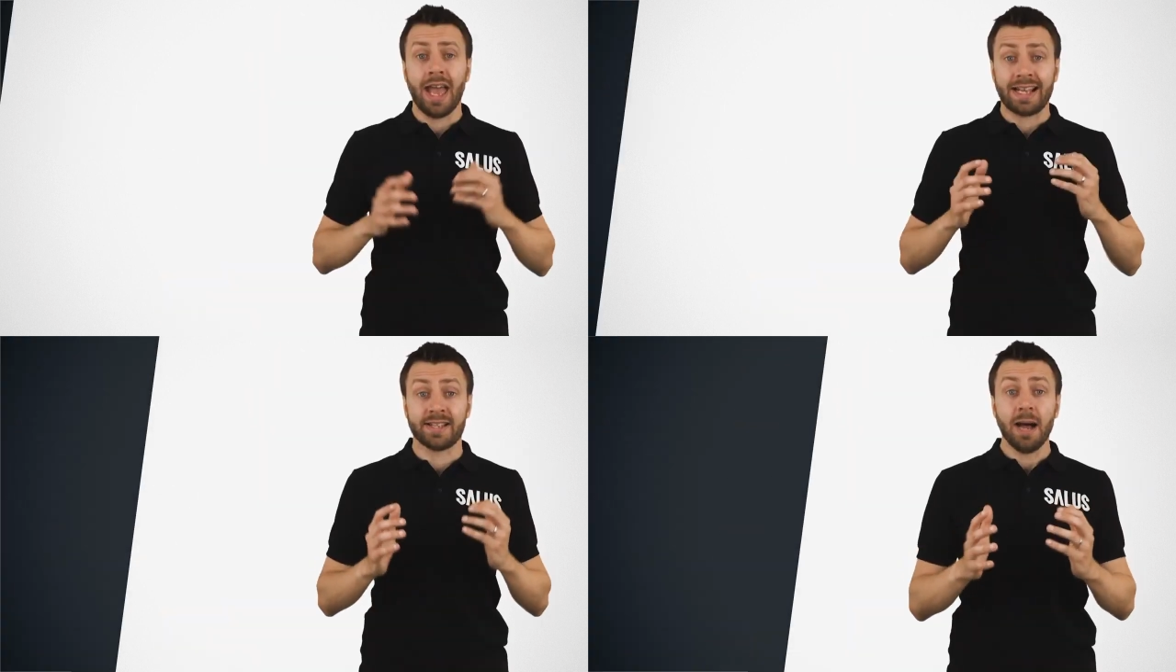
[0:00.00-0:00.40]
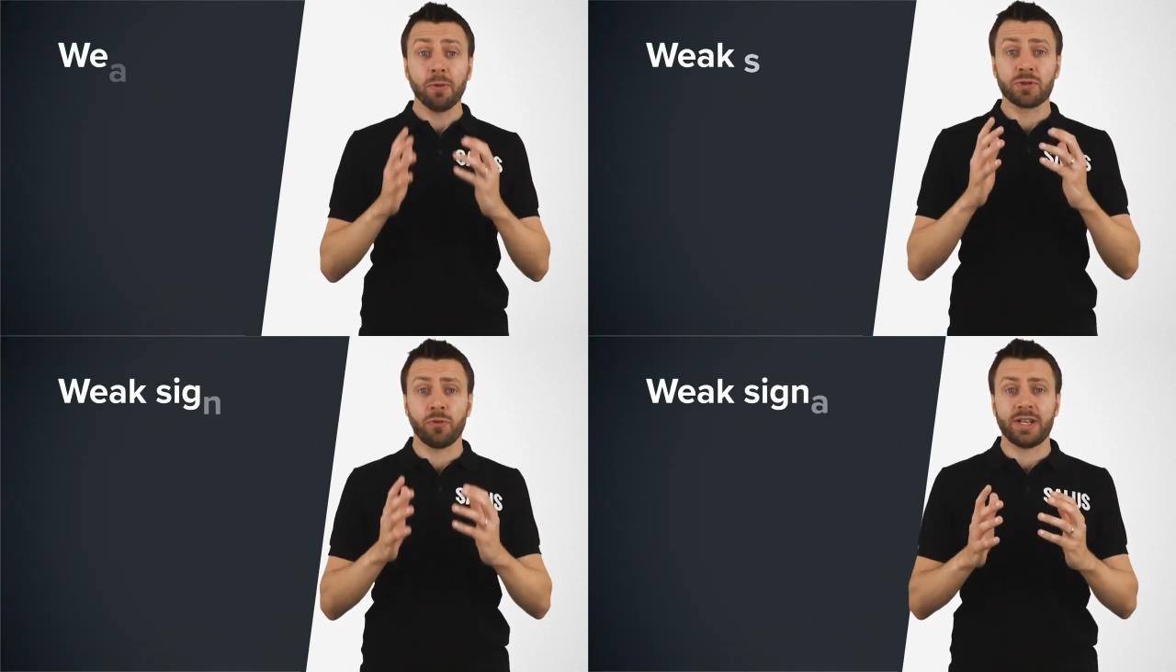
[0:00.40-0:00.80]

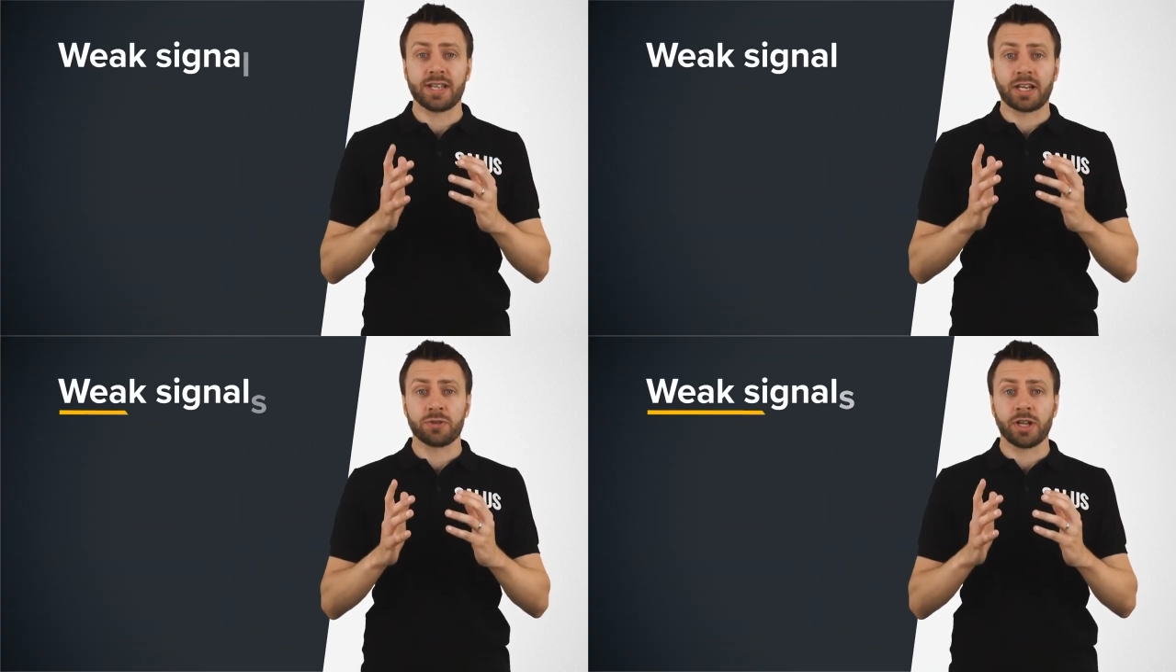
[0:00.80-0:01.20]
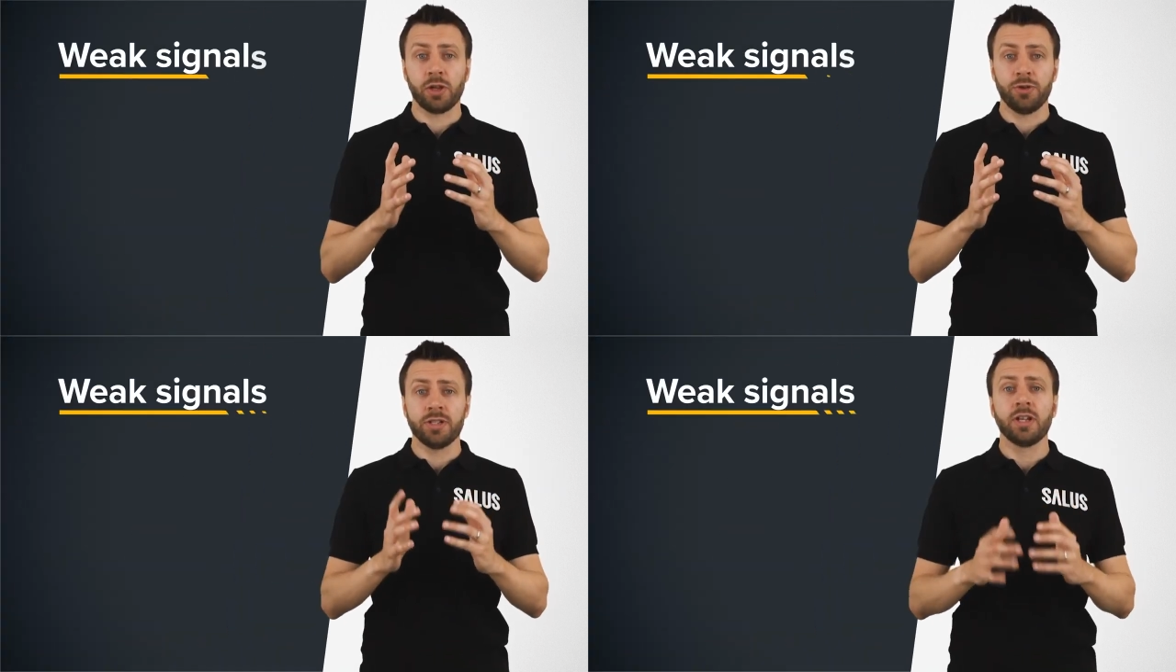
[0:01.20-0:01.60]
Examples of weak signals
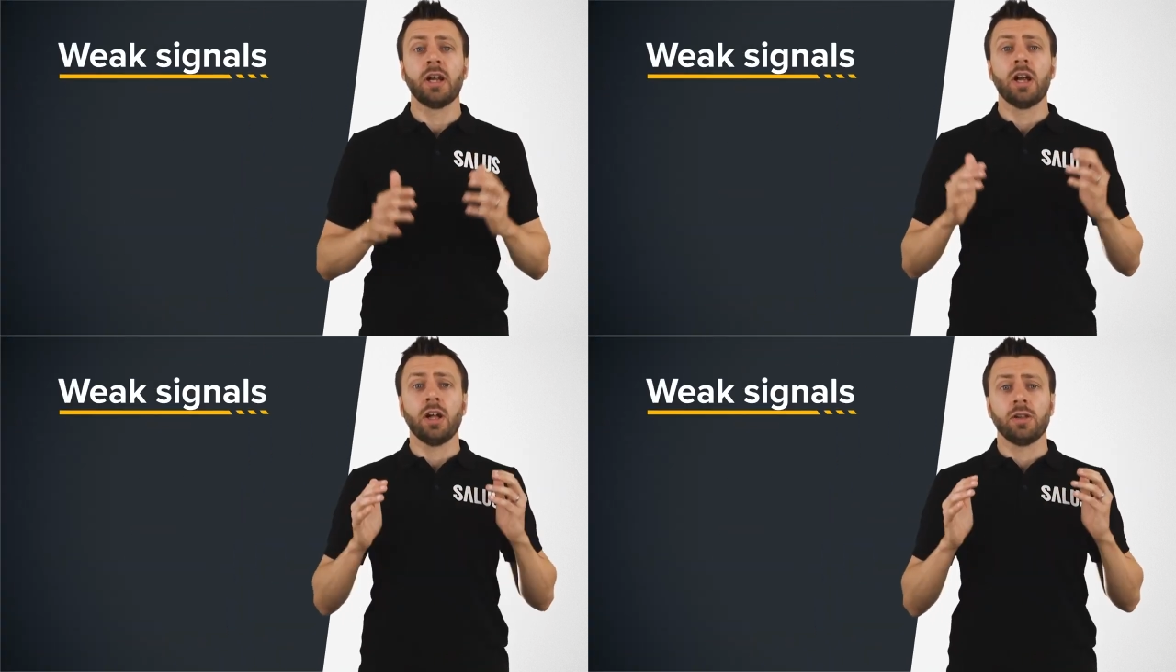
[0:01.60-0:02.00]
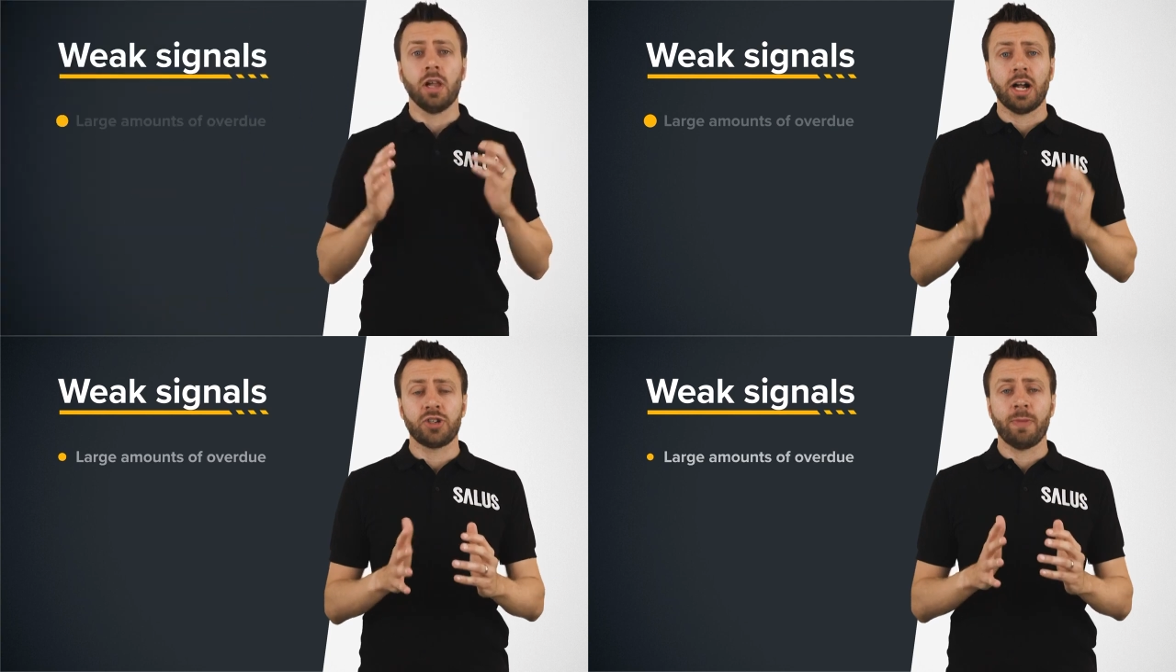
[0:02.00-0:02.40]
include
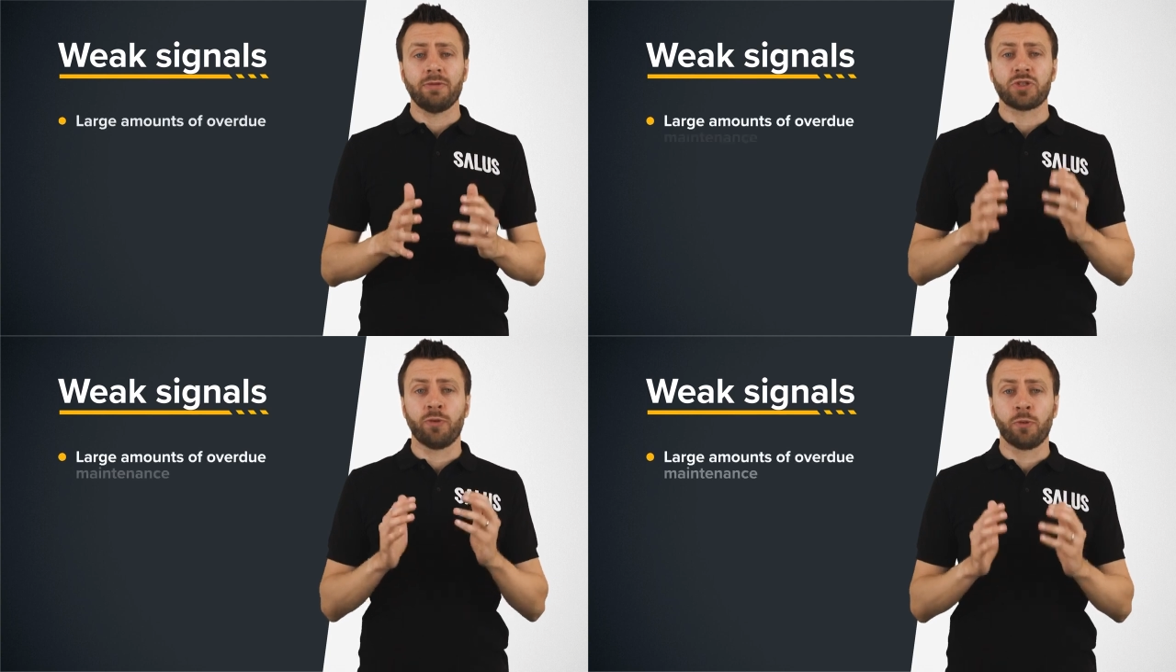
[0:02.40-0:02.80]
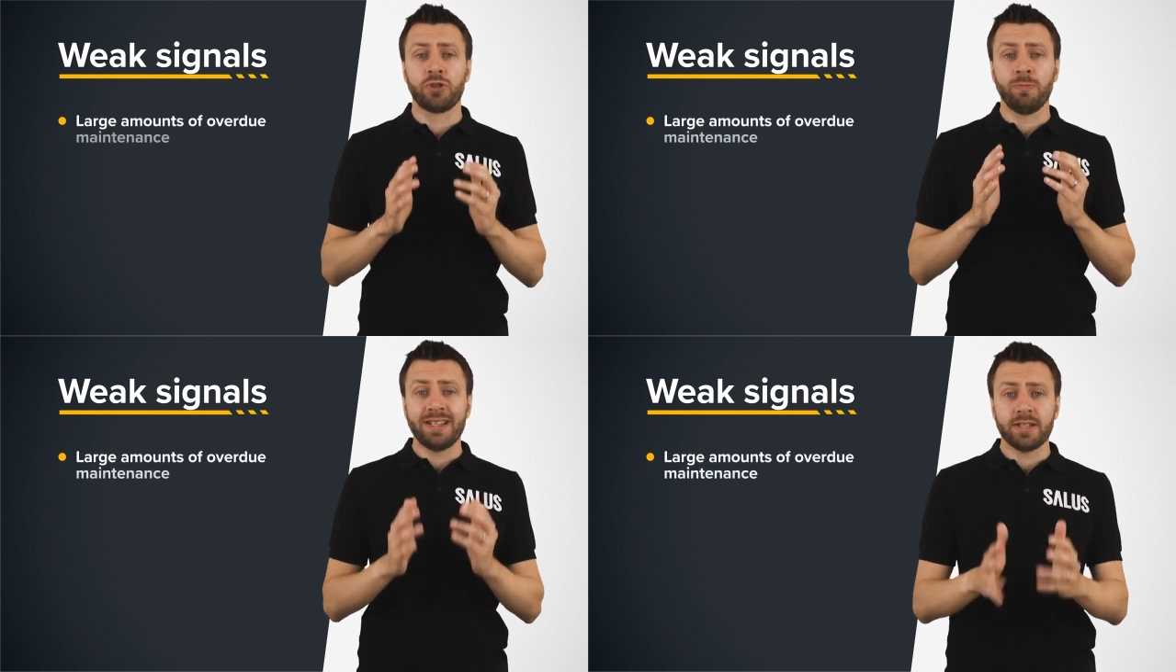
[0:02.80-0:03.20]
large amounts of
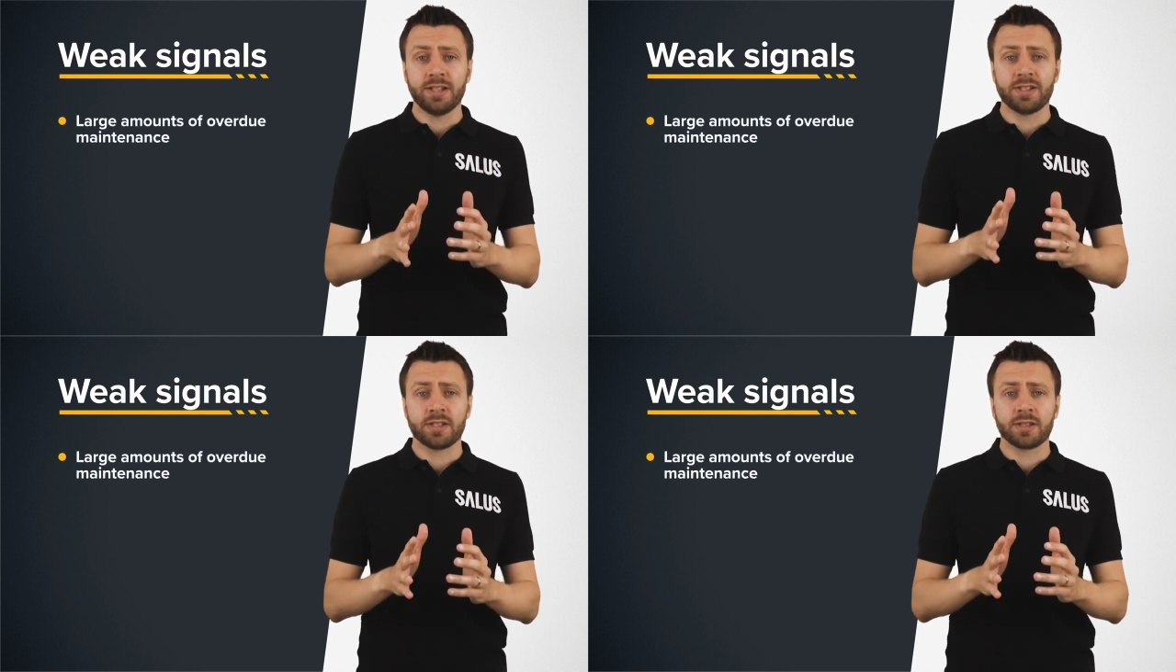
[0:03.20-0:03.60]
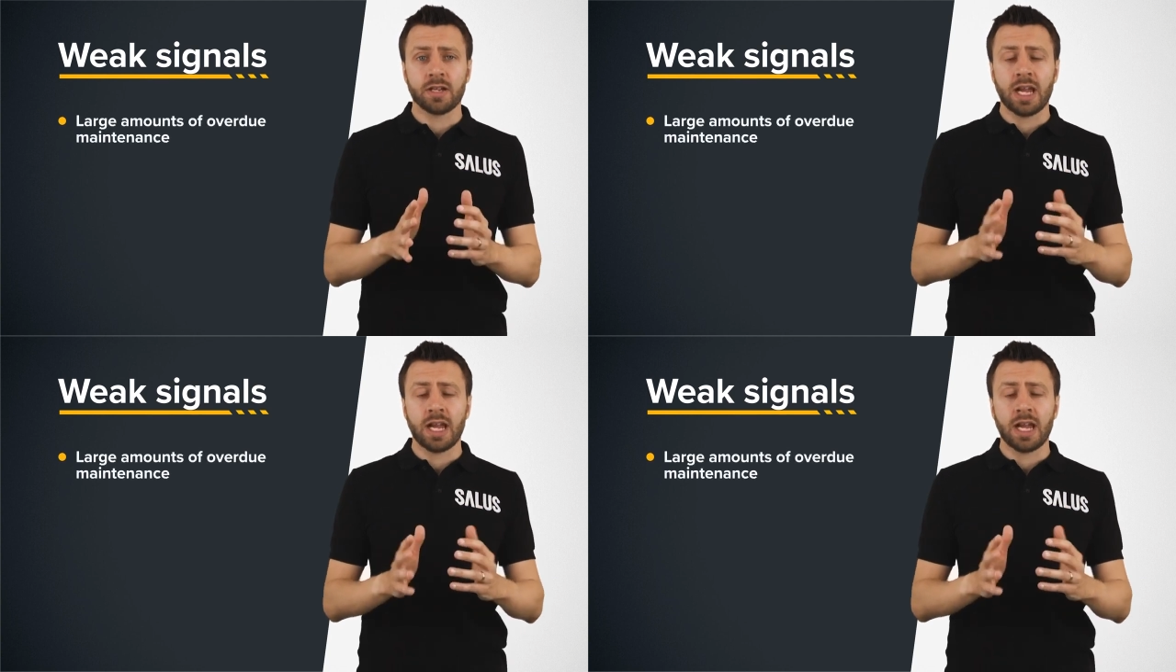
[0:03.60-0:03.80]
overdue maintenance,